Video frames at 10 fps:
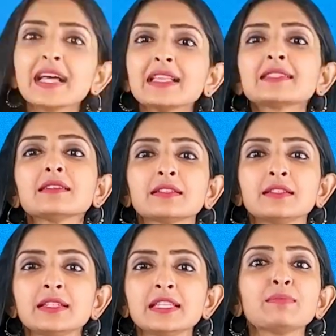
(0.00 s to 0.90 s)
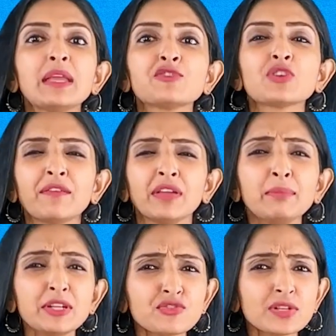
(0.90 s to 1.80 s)
uncertainties make driving a
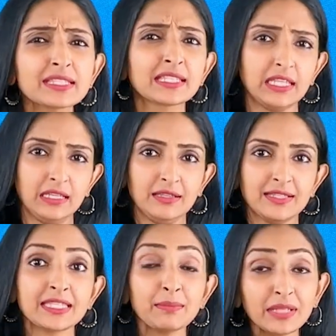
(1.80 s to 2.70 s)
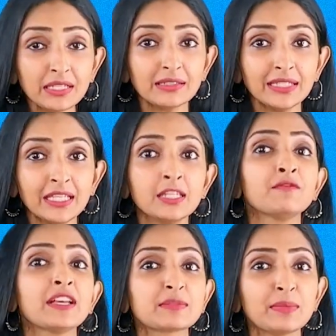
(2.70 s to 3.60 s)
bit risky. Similarly, in
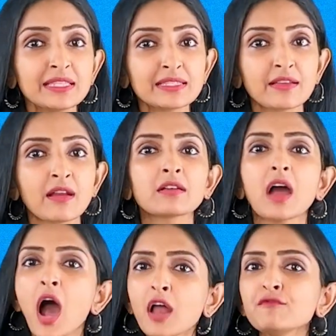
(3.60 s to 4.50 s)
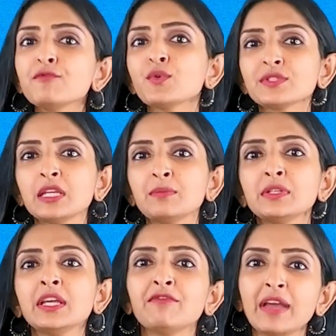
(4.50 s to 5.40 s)
investments, there are
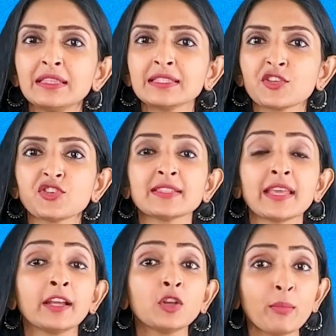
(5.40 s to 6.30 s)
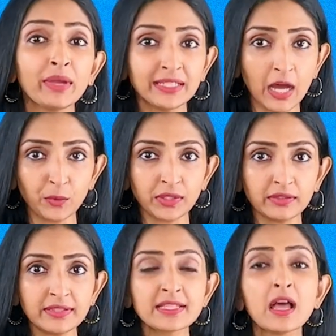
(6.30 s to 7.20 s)
unforeseeable events such as economic
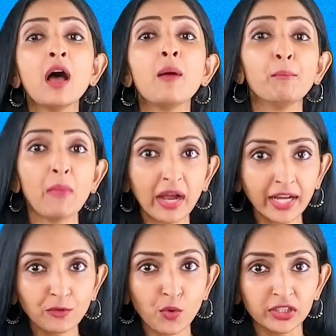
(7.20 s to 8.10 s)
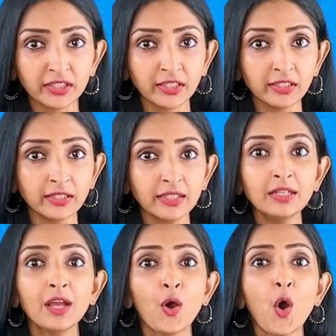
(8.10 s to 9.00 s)
downturns, market volatility,
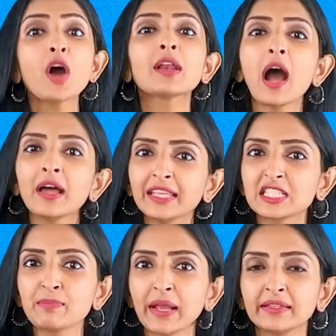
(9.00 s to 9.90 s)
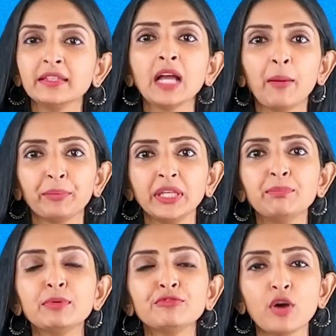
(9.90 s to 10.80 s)
or unexpected company
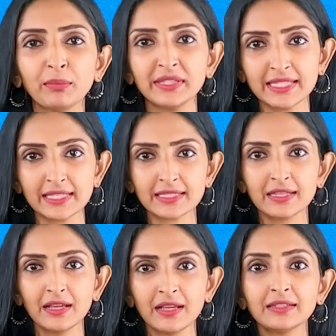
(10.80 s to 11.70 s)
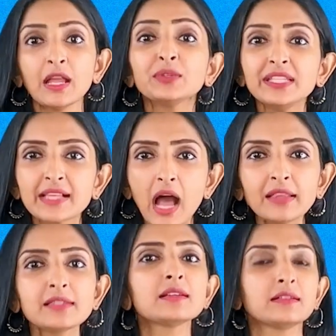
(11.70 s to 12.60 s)
performances. Now, these
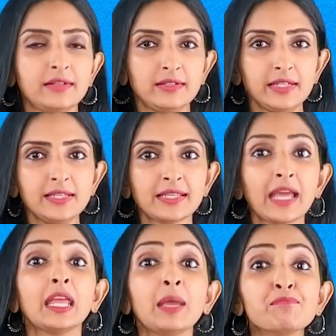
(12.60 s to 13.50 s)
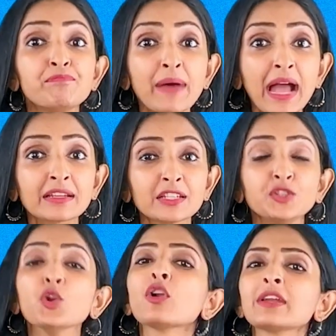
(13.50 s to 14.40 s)
uncertainties can impact
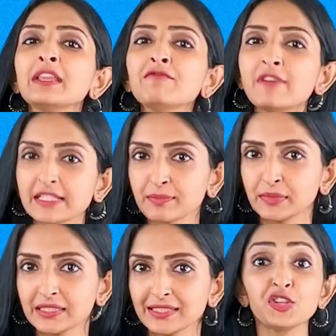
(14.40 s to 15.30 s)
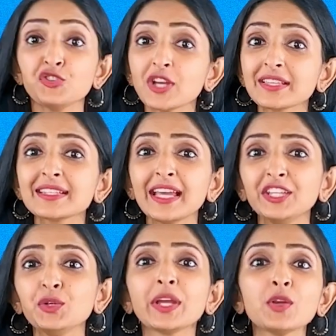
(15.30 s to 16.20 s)
your investments. Just
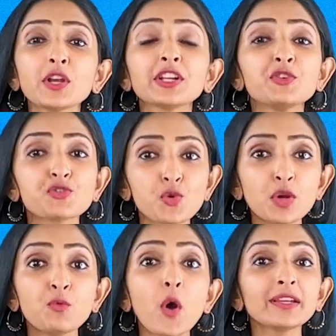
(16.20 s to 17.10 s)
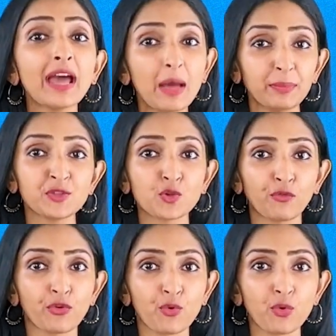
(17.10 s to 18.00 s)
like you cannot control what happens
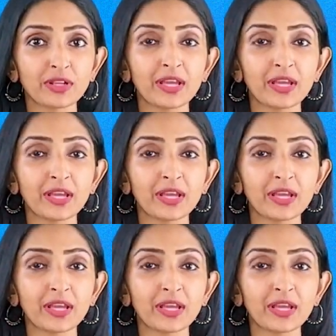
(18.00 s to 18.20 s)
on the road,